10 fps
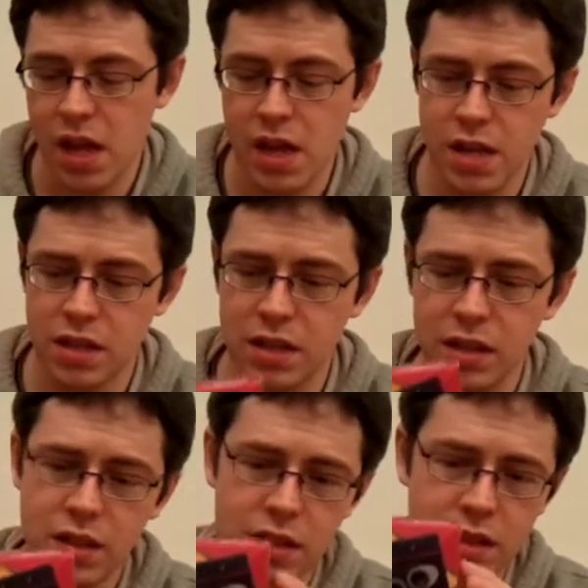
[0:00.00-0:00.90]
and
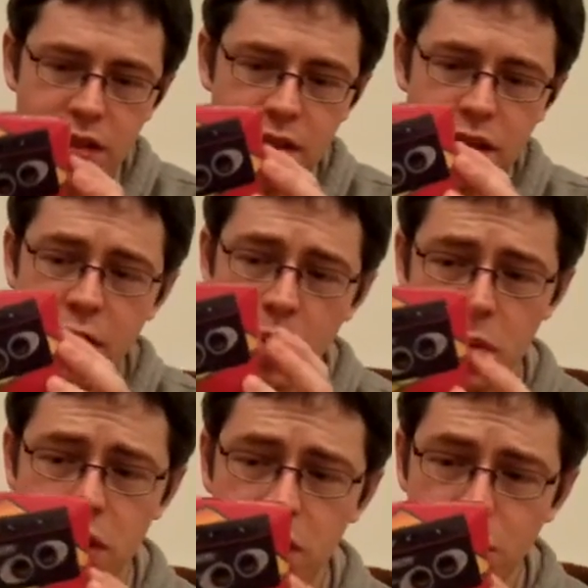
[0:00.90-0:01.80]
is a
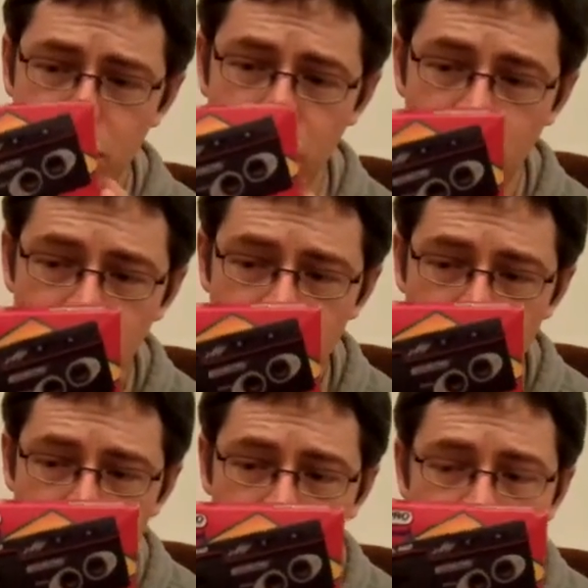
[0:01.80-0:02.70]
Competition Pro
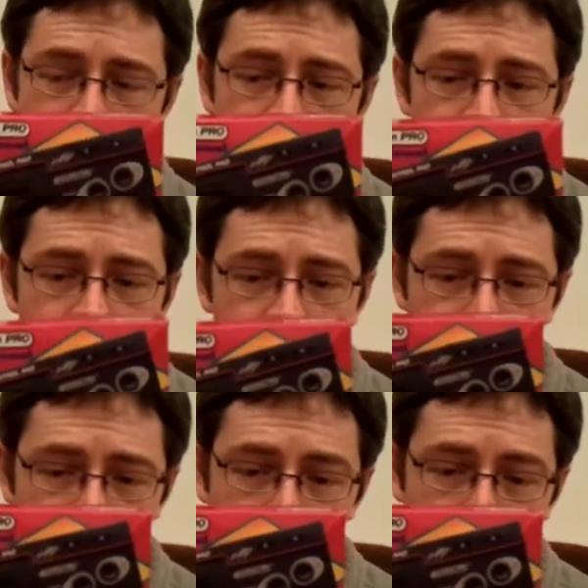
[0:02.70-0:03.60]
professional
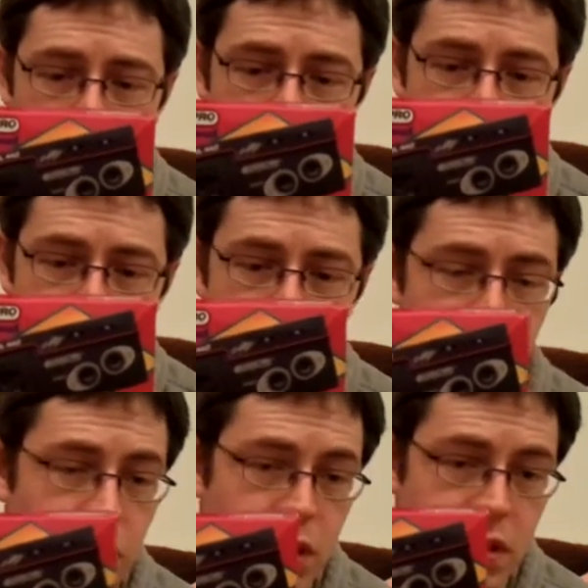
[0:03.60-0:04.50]
control pad
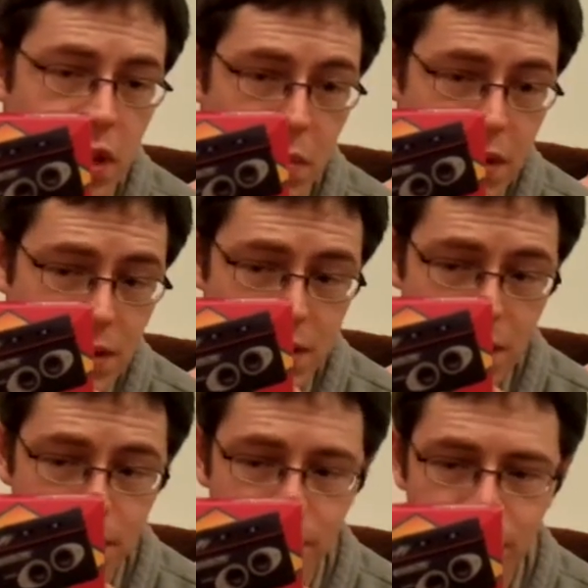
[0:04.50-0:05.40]
for the Sega Master
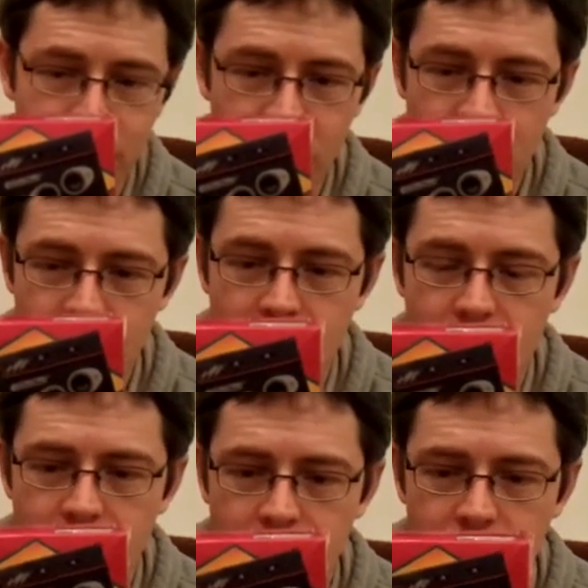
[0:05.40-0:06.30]
System.
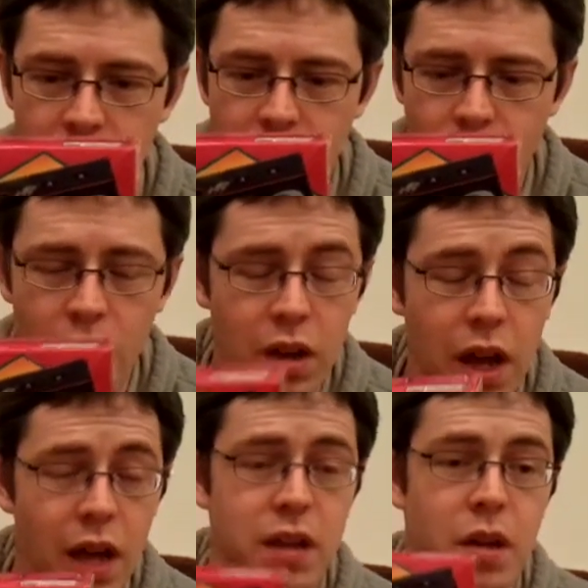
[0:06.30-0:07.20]
Now, I
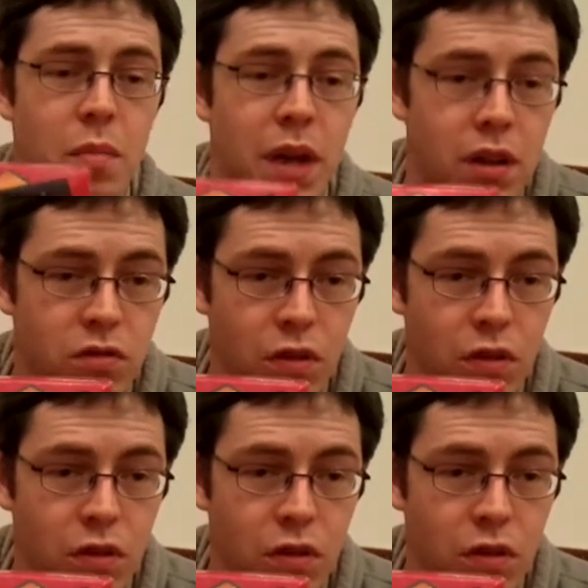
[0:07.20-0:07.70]
had a Mega